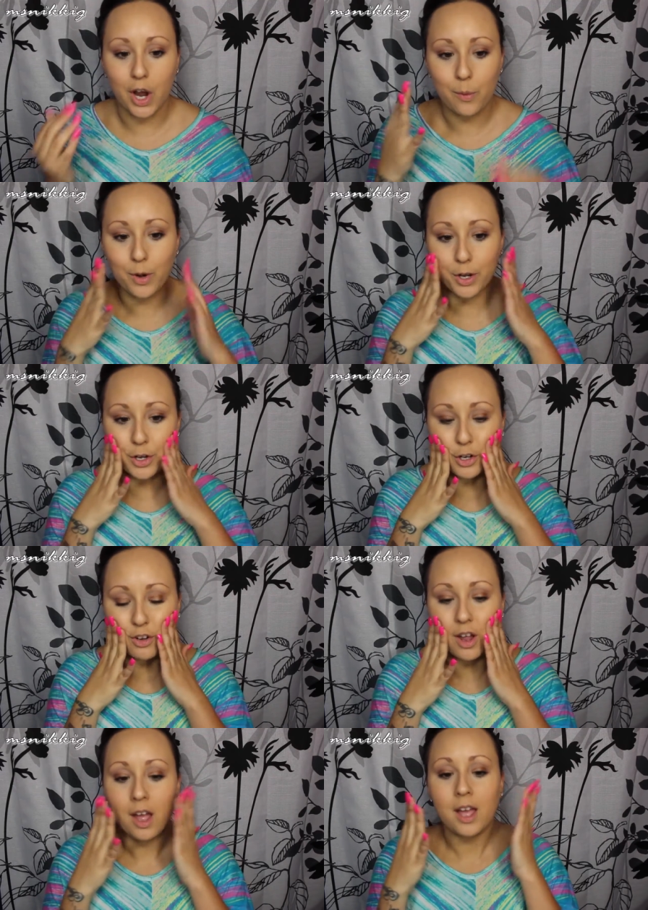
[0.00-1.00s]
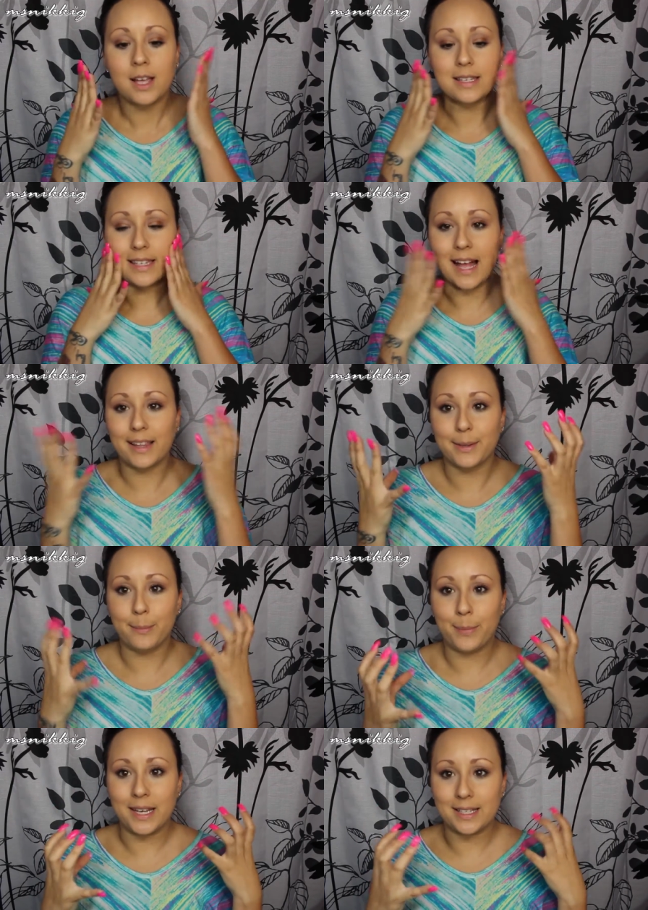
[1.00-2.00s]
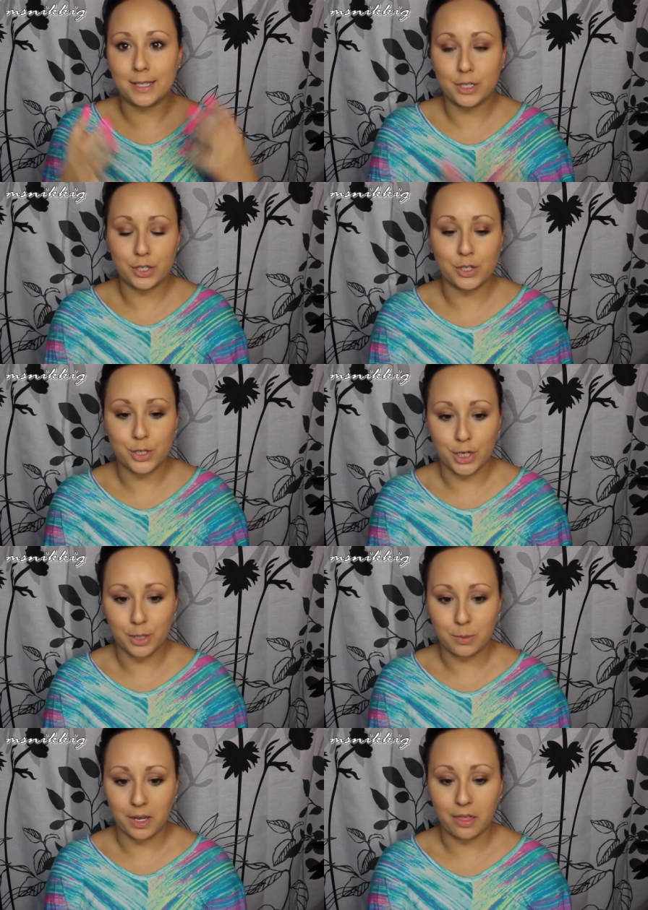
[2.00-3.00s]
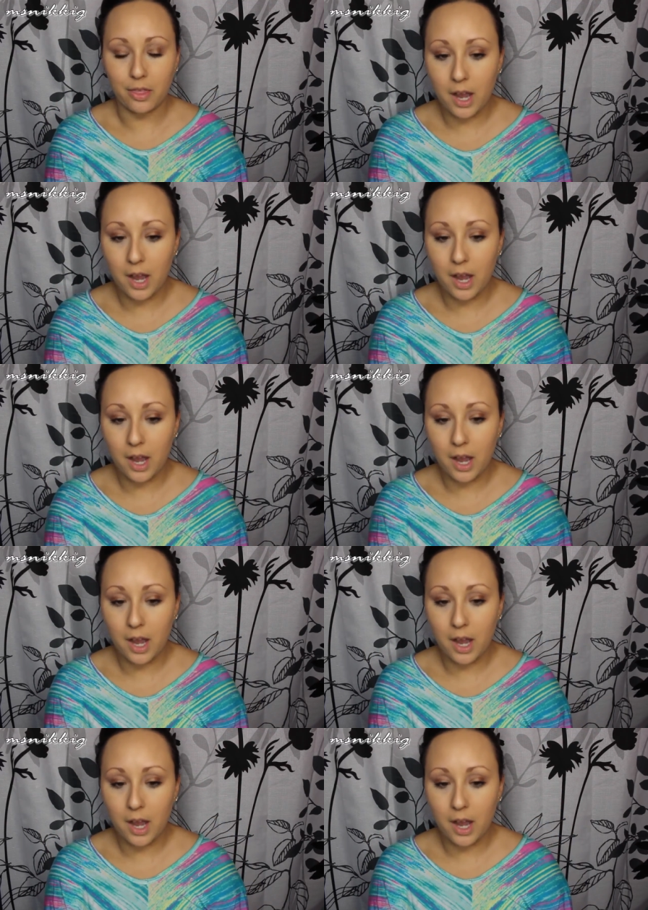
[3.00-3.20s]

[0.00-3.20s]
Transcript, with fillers: I want a good solid base to start with.